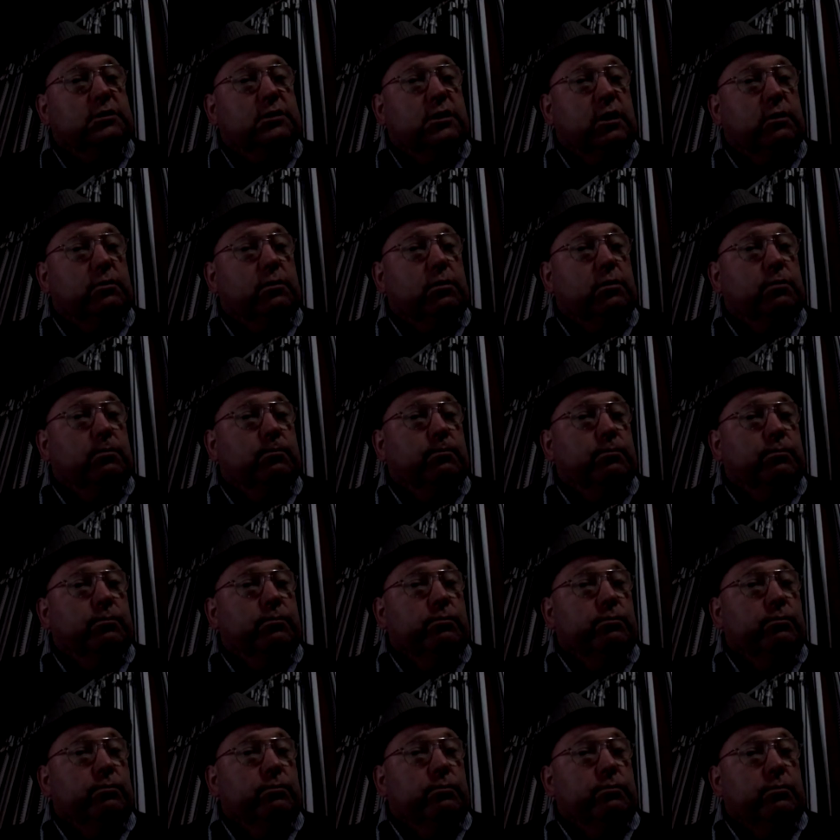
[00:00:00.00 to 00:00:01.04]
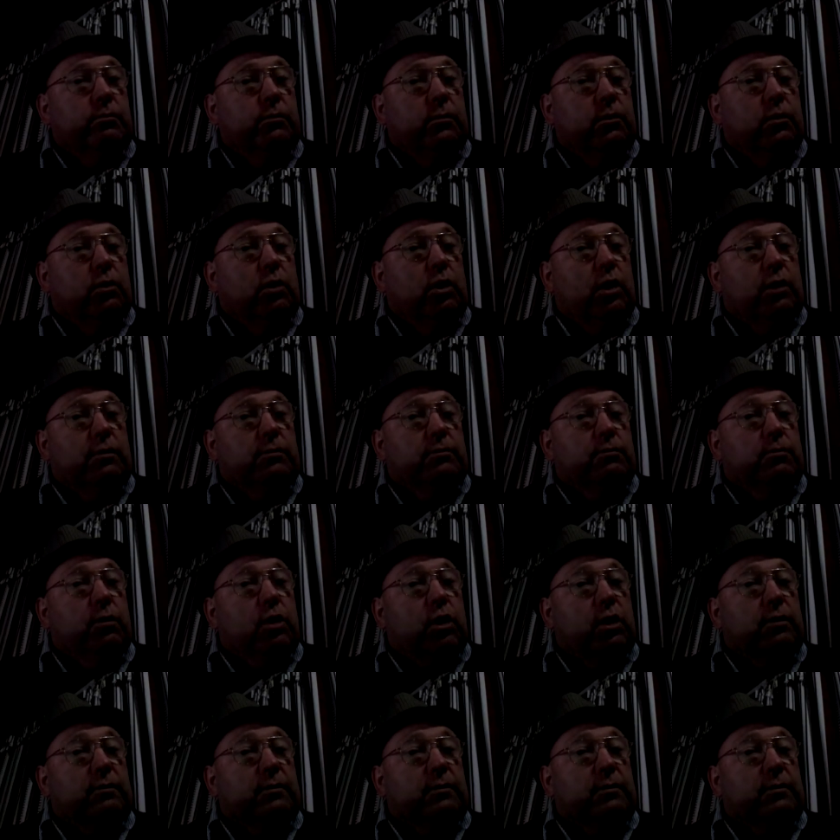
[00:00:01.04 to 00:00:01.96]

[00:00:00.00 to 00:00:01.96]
So will we'll even might